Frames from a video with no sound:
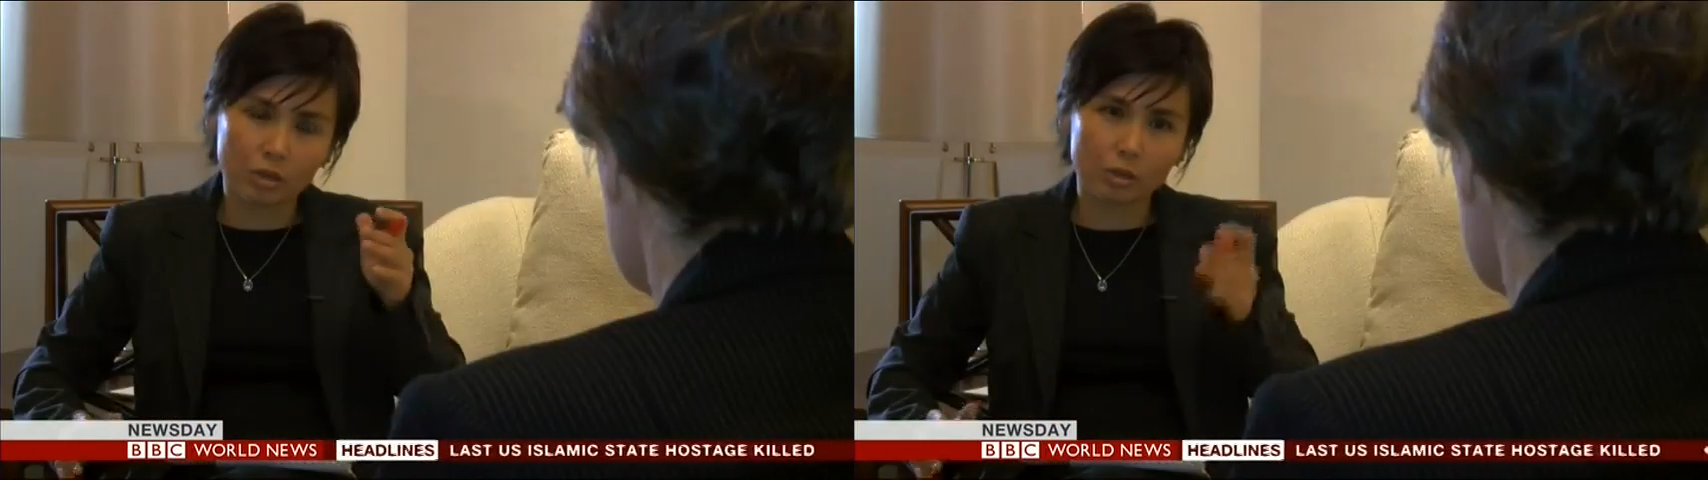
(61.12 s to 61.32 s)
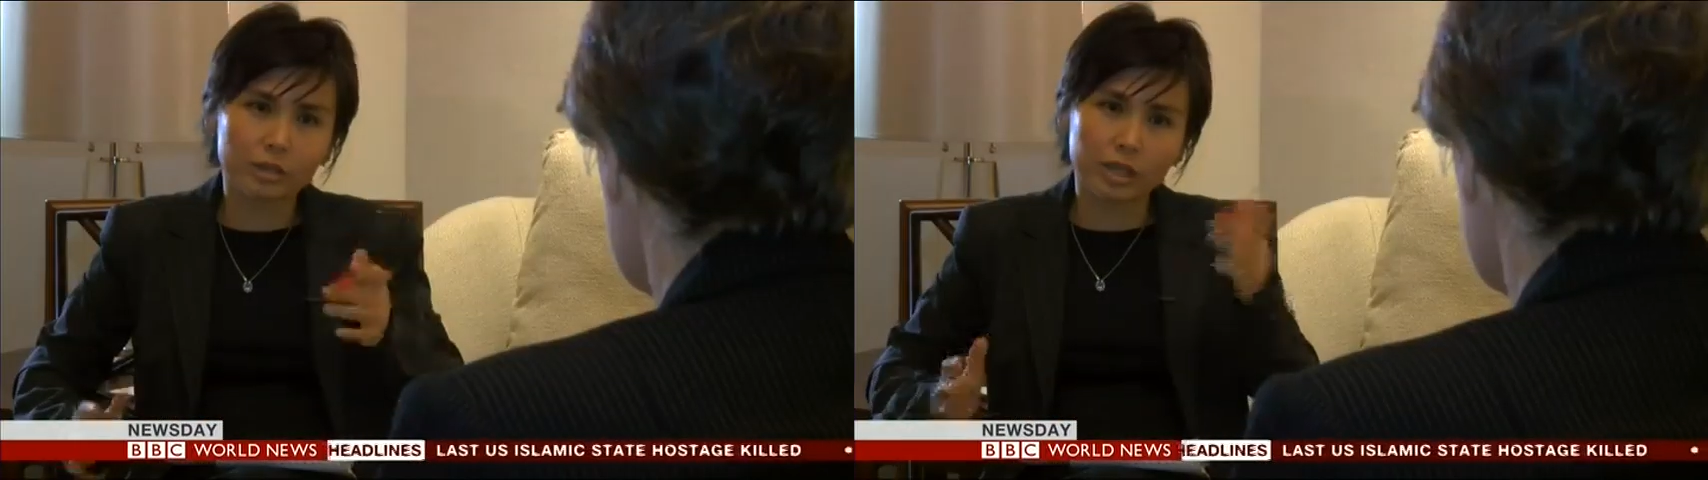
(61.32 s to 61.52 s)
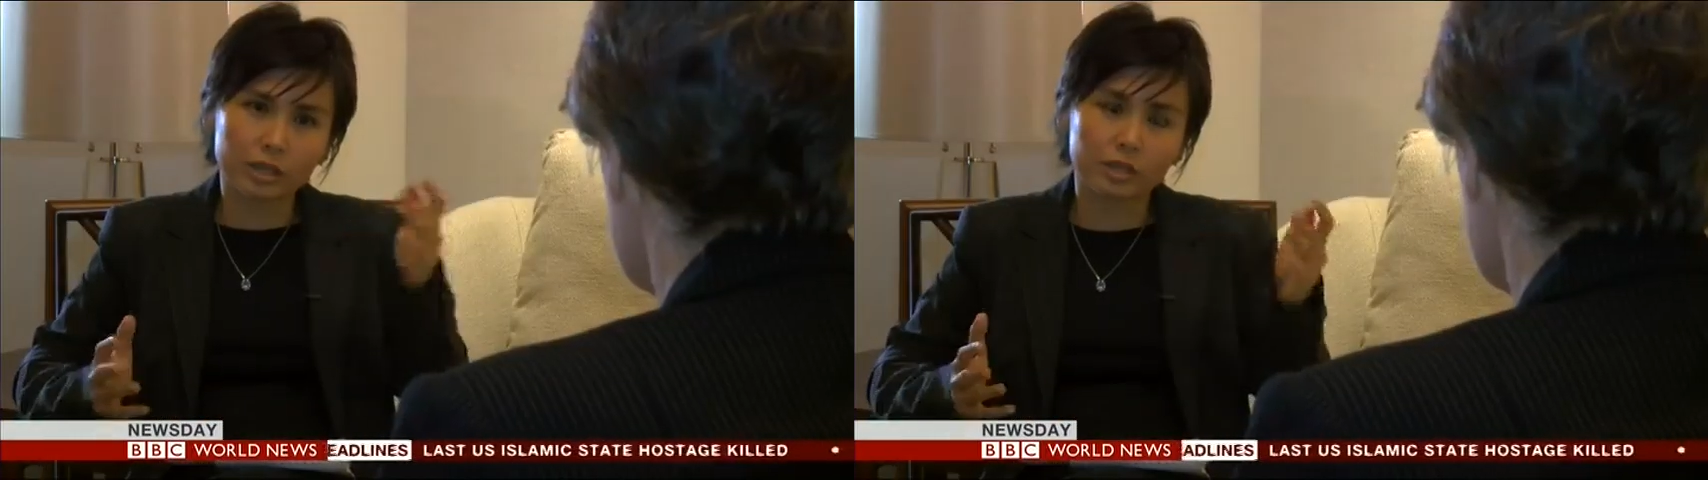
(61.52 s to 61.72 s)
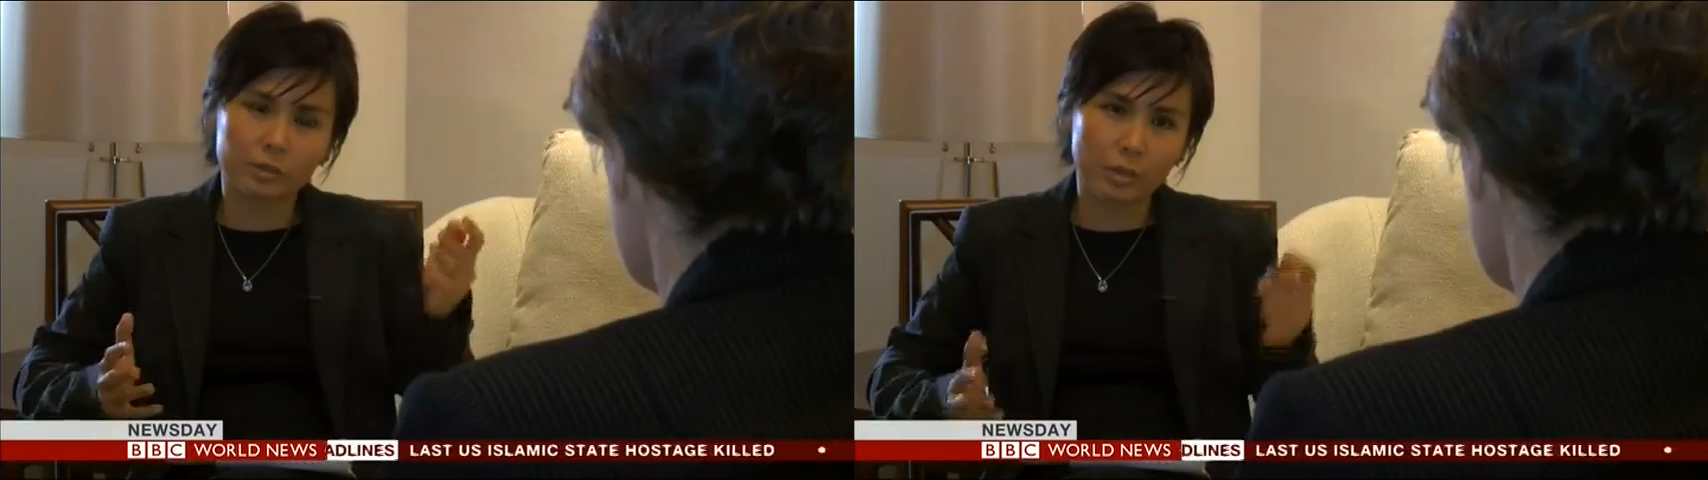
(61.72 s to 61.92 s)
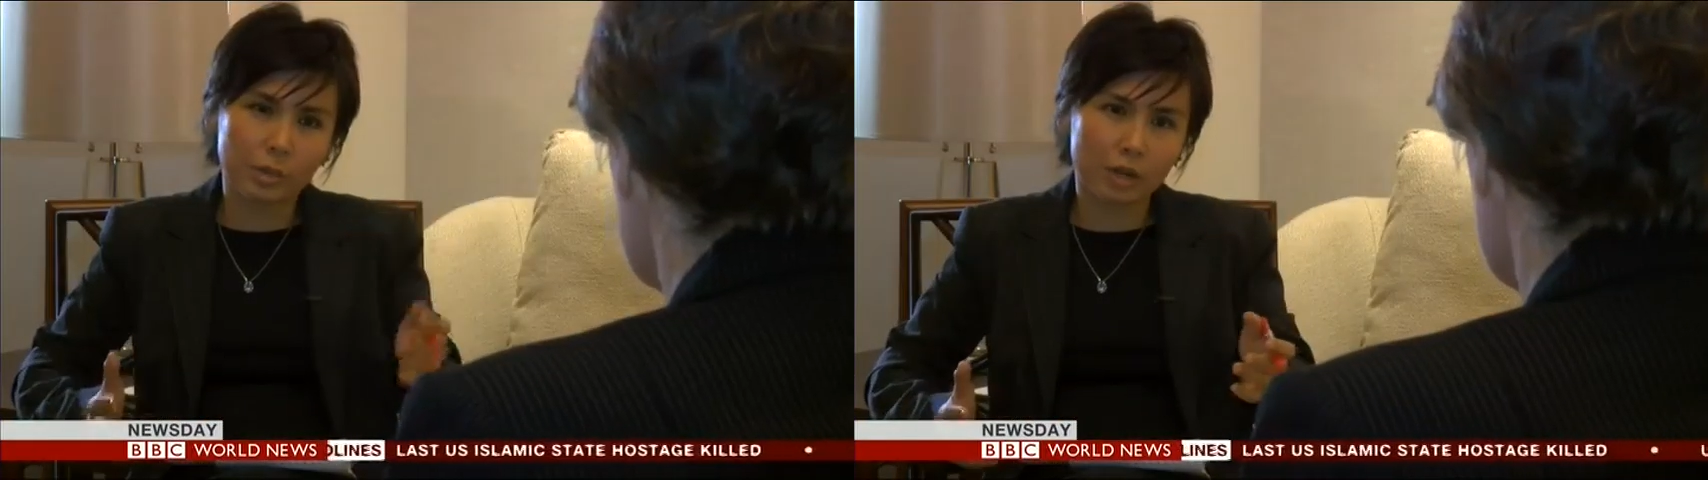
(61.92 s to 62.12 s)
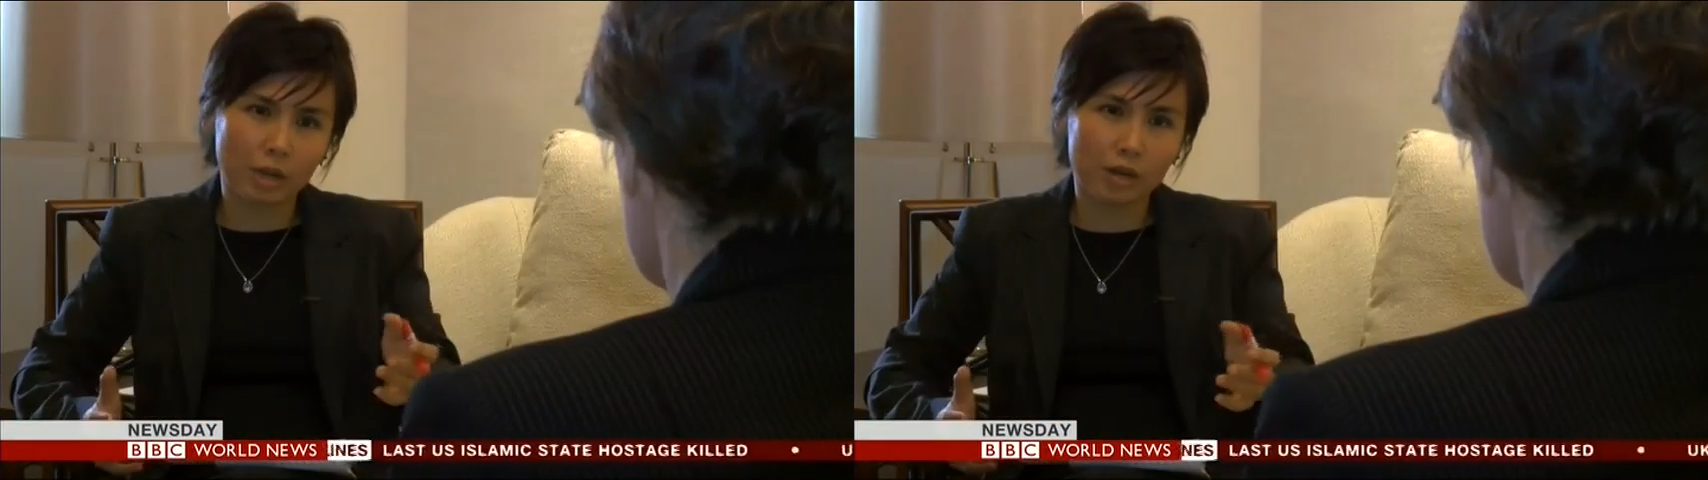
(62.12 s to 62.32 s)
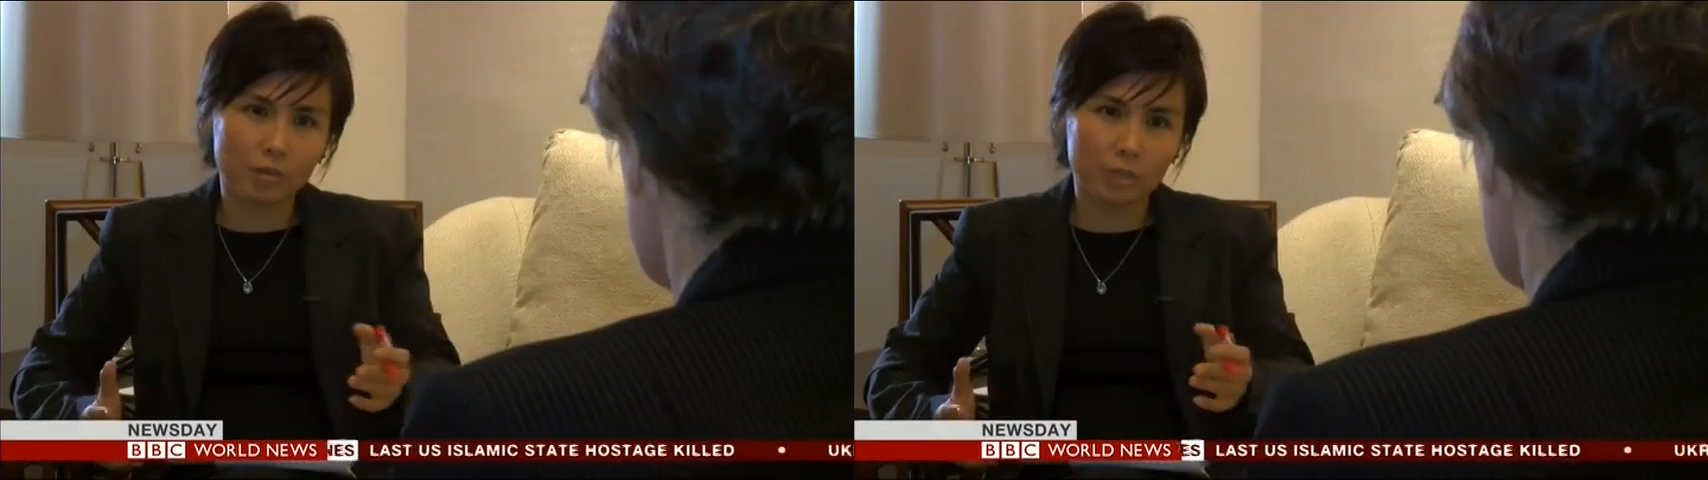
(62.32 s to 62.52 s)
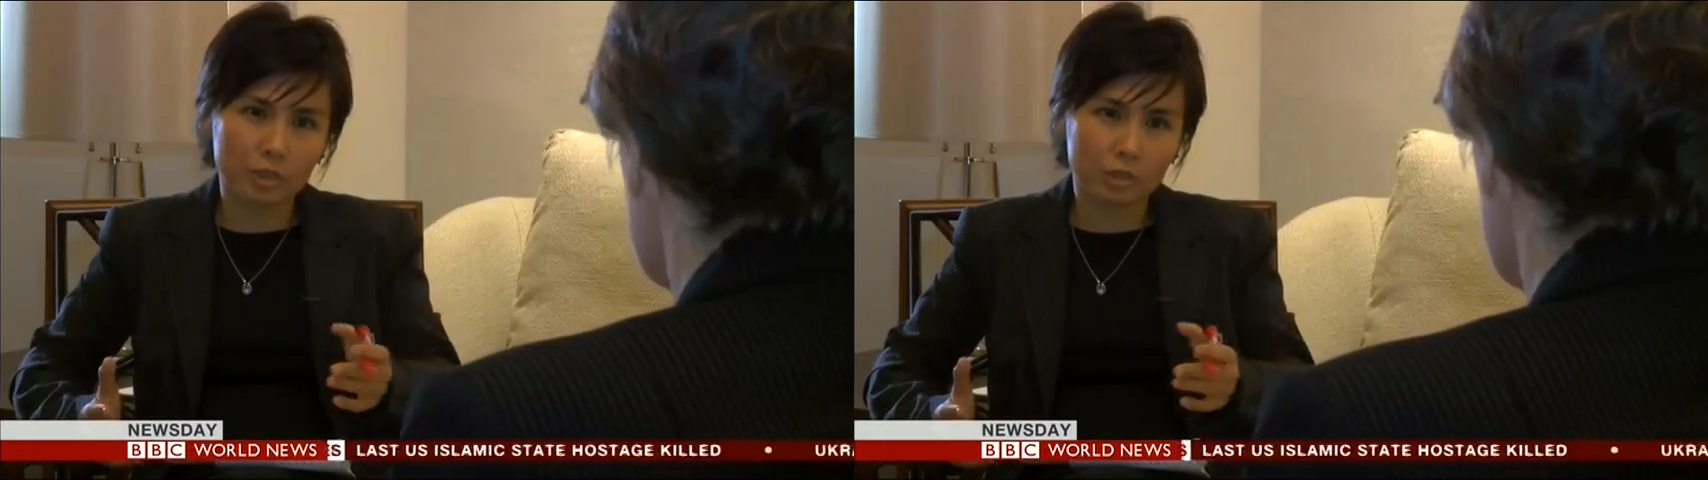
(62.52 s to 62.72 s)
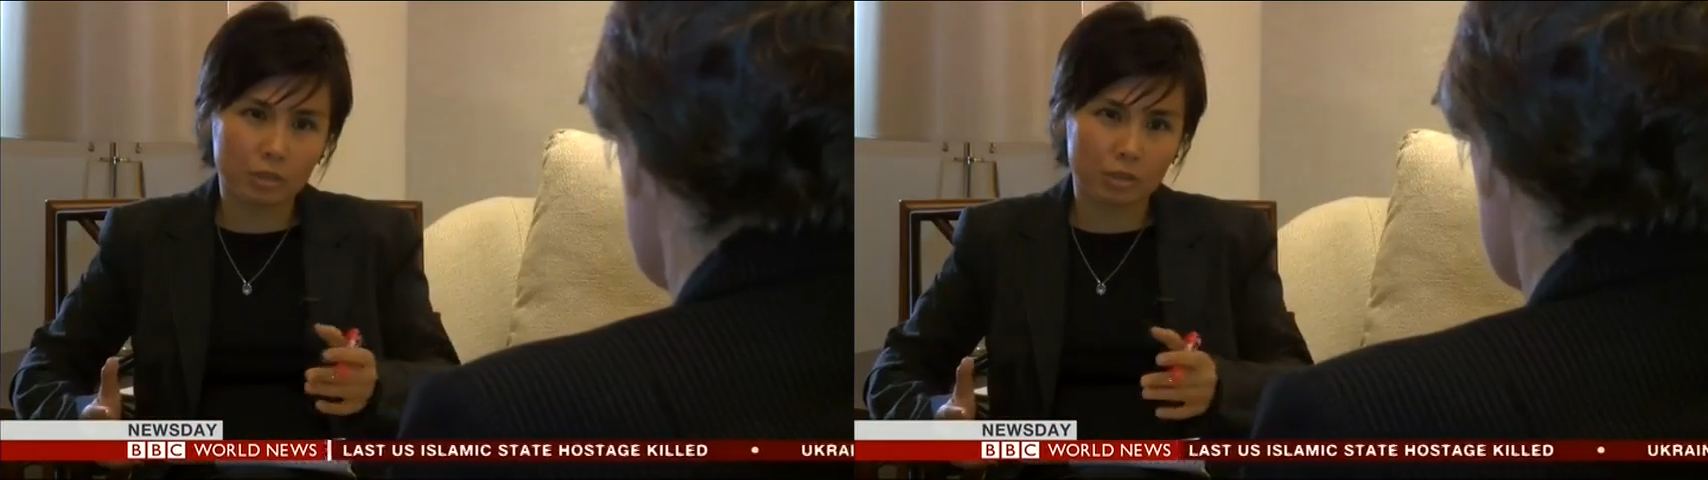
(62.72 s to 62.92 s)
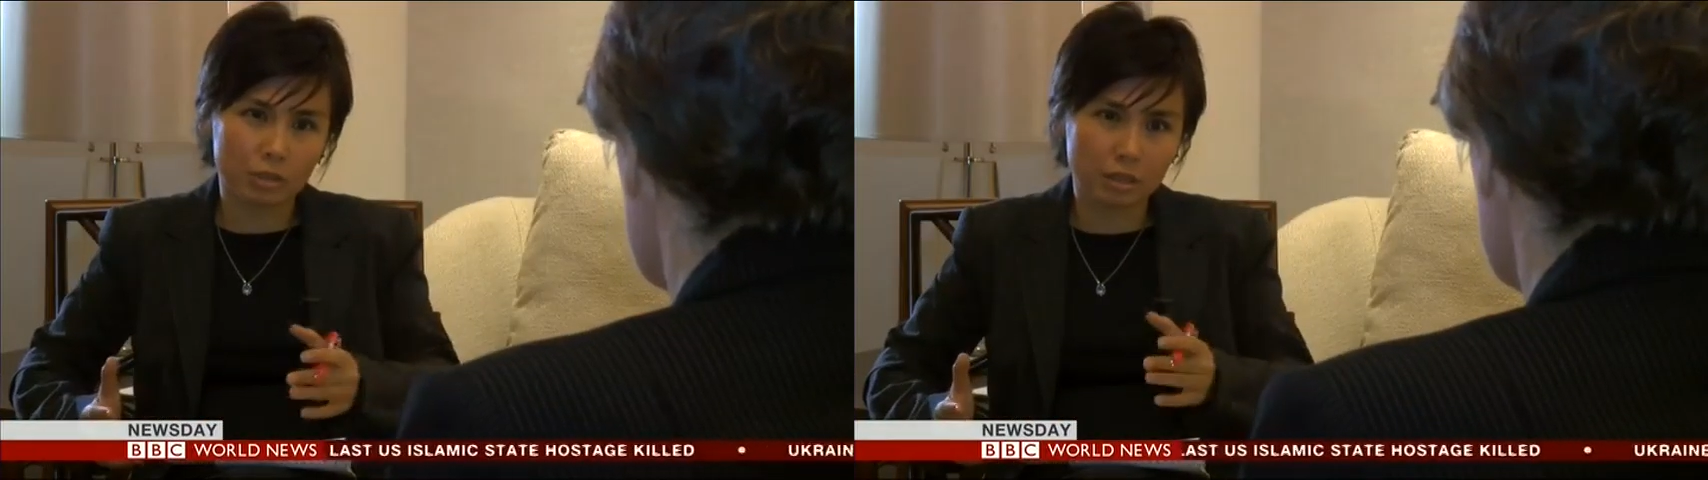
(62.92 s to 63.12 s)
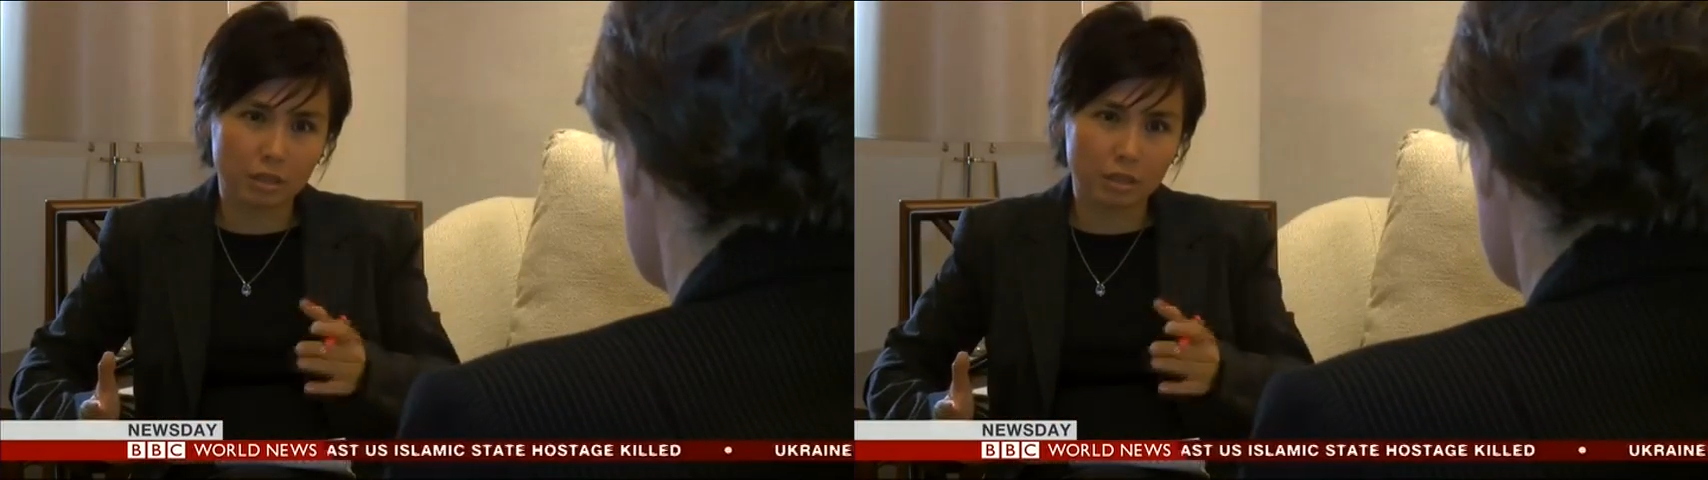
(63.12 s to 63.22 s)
Do you think the Myanmar government should